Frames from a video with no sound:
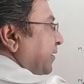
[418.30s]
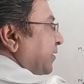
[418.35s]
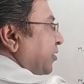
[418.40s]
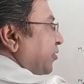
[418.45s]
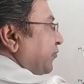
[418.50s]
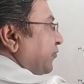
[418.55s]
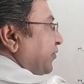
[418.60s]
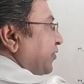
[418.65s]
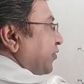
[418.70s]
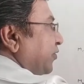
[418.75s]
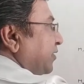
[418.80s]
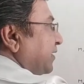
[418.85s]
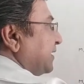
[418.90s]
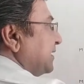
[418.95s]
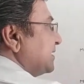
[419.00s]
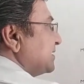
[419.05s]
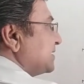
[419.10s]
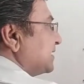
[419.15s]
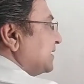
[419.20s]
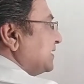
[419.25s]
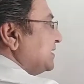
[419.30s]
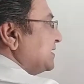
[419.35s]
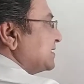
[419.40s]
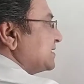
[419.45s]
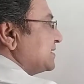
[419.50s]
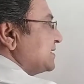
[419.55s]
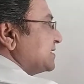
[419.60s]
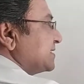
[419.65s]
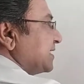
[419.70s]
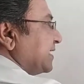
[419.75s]
now we already said
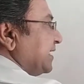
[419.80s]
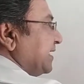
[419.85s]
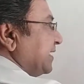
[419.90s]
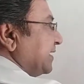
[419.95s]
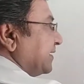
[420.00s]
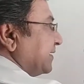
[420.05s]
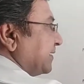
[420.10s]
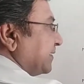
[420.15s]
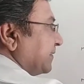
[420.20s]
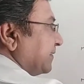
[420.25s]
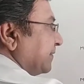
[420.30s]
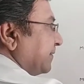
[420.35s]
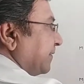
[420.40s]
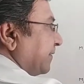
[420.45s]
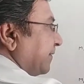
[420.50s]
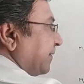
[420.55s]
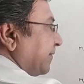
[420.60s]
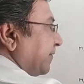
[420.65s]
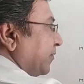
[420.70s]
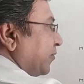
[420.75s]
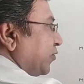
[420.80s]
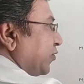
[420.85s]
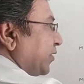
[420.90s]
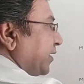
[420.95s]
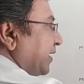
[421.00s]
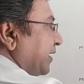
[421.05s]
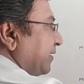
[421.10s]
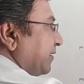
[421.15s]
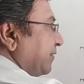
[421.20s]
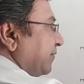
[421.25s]
this is air.
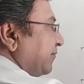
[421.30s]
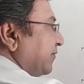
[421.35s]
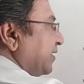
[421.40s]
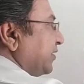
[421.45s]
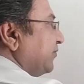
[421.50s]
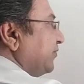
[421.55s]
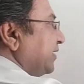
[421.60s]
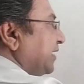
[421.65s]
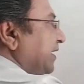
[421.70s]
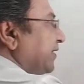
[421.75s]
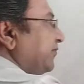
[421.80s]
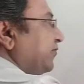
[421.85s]
Okay, when we